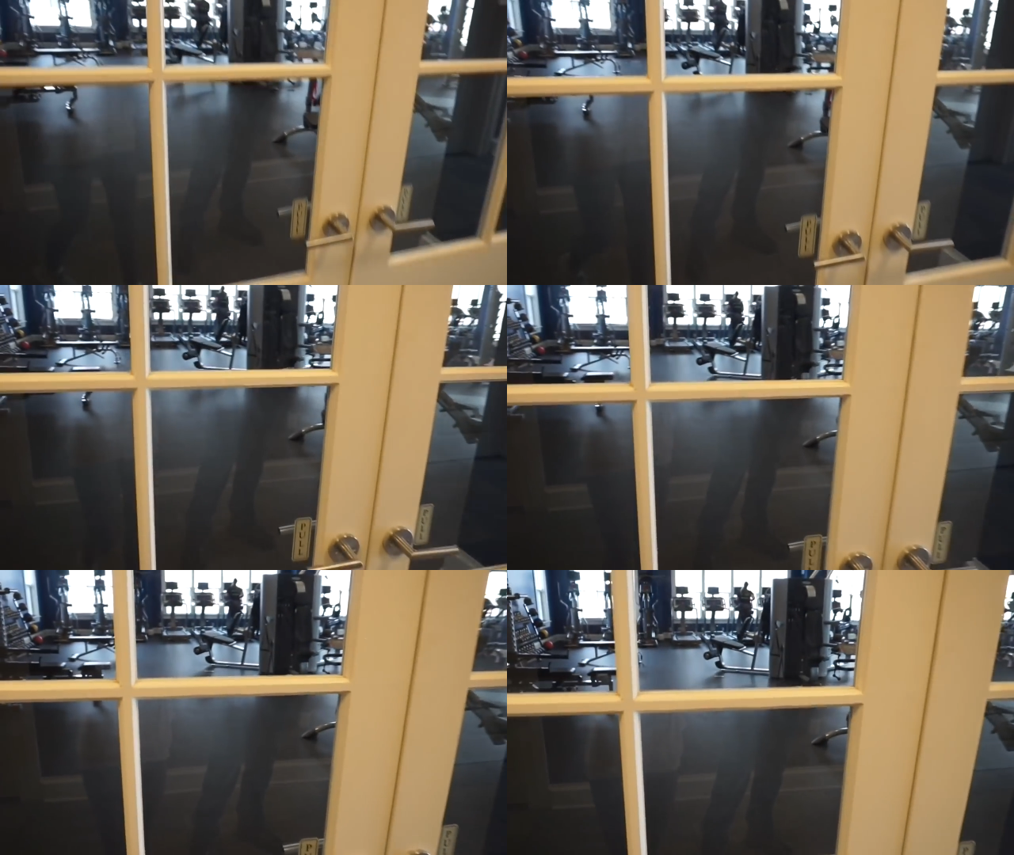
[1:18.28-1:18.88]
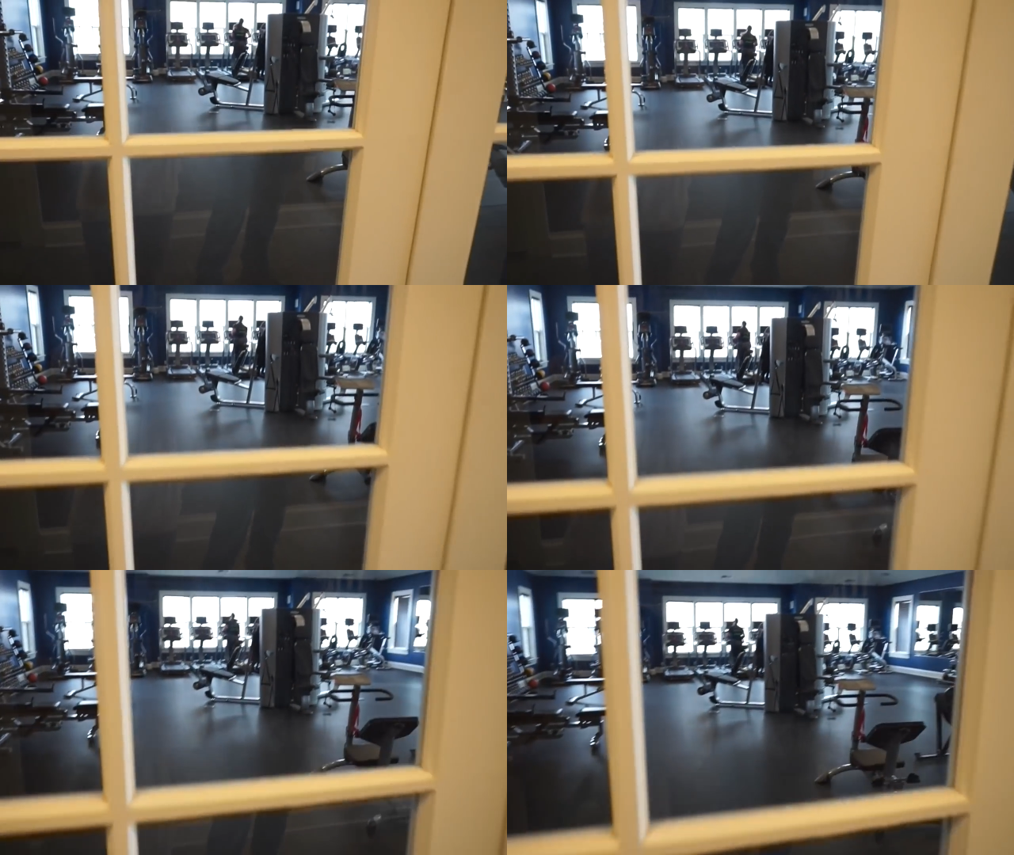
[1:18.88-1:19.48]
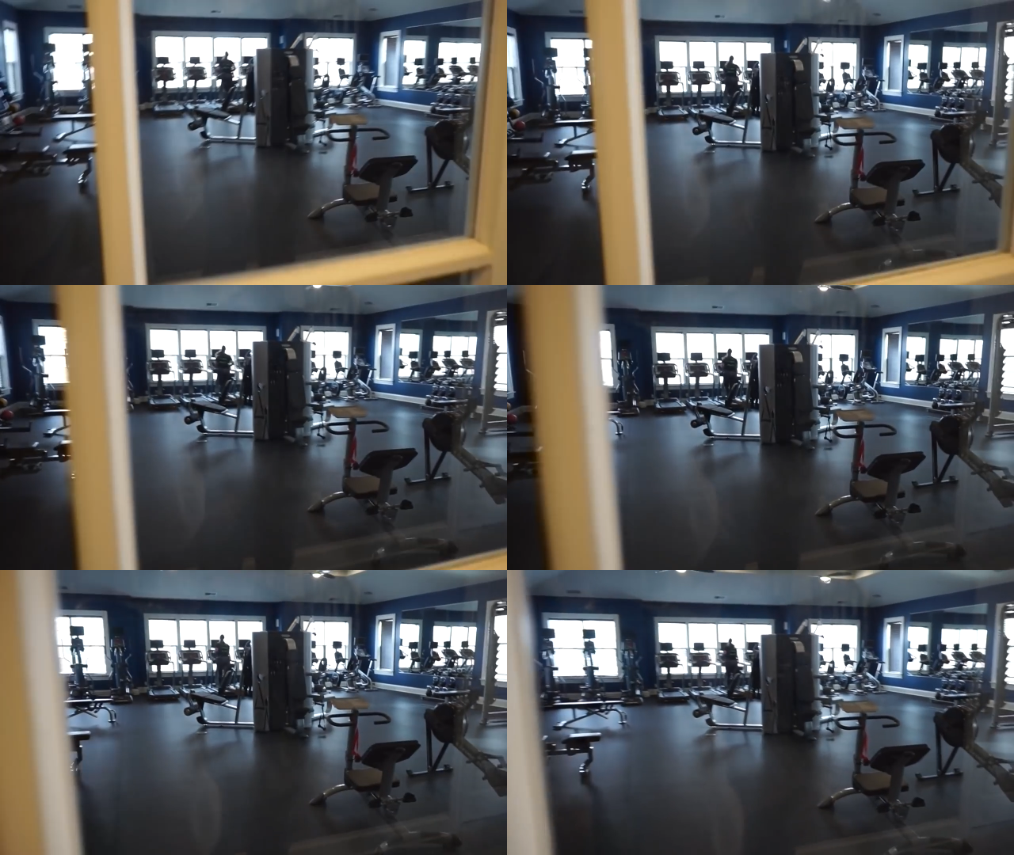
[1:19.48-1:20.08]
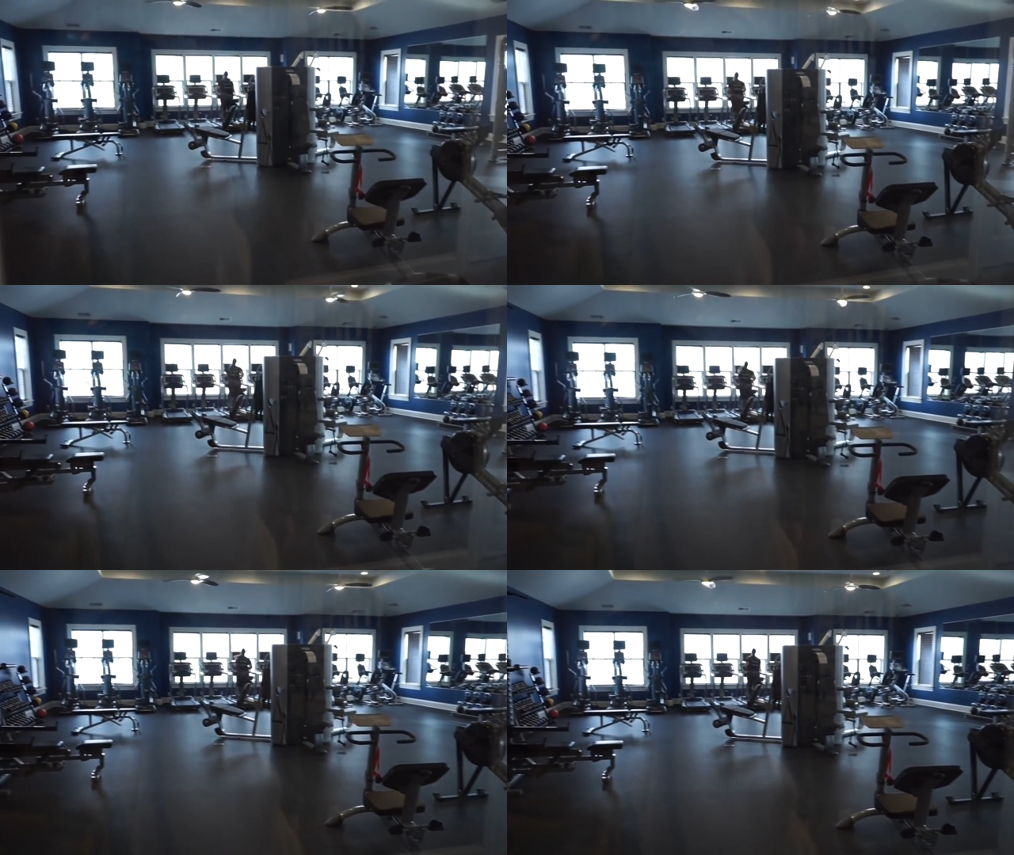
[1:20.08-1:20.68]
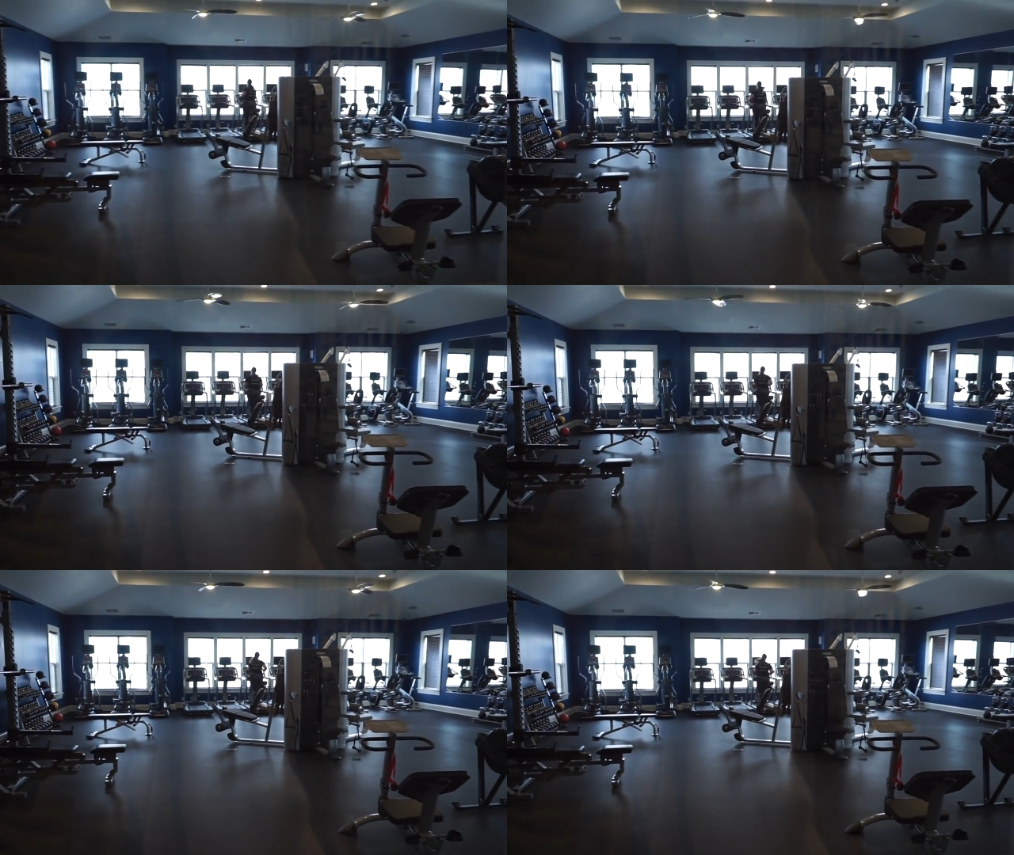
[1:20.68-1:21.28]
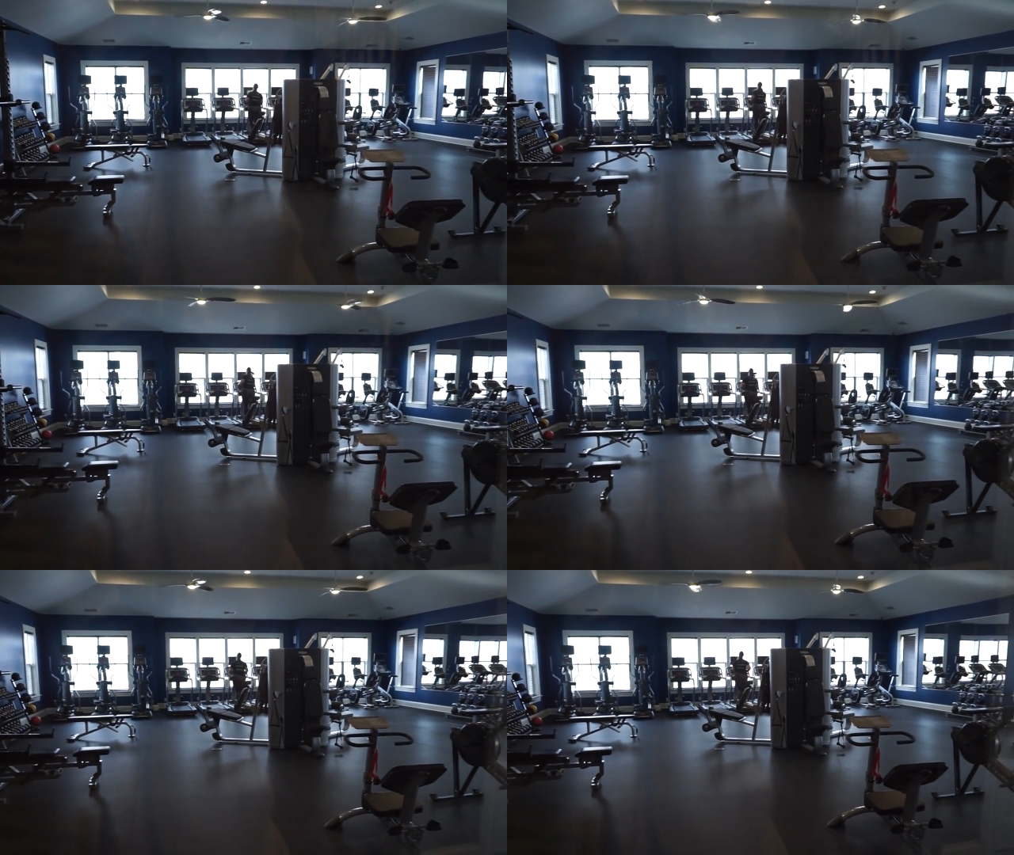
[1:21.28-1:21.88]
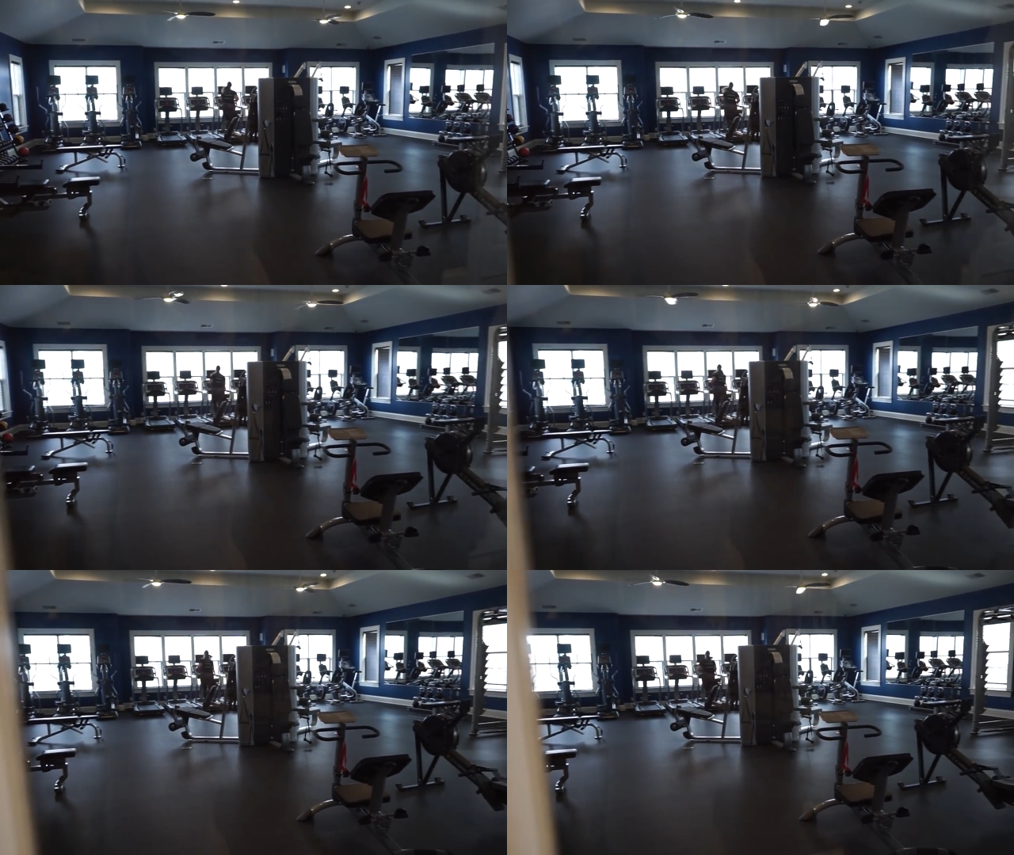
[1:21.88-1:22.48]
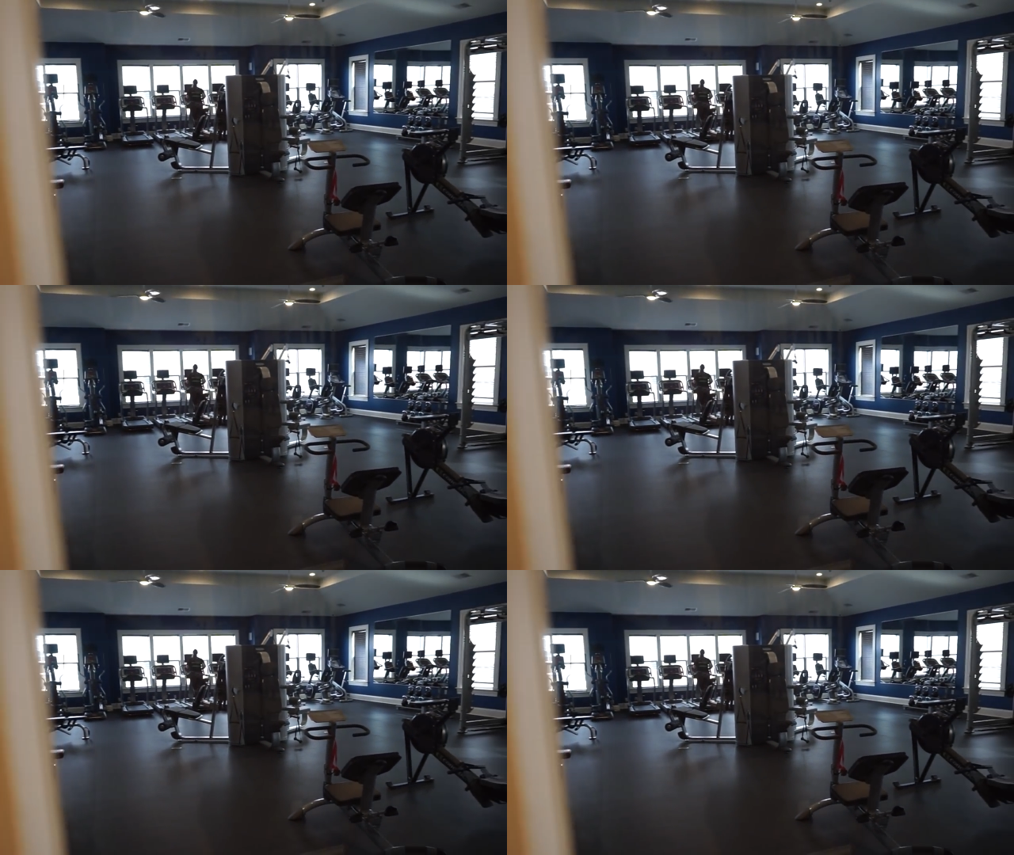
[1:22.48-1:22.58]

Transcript: [unreadable: no face in view]